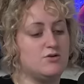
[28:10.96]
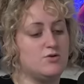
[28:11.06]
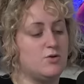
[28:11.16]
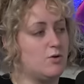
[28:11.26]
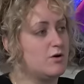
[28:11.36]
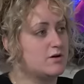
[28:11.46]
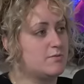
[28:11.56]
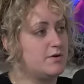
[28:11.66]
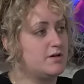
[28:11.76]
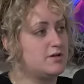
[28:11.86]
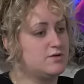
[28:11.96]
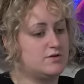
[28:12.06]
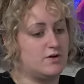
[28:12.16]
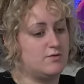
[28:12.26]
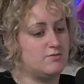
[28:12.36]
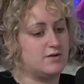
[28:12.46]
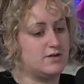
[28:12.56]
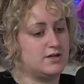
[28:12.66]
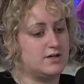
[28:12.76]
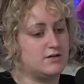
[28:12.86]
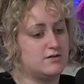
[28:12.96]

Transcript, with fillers: New York, but you don't really.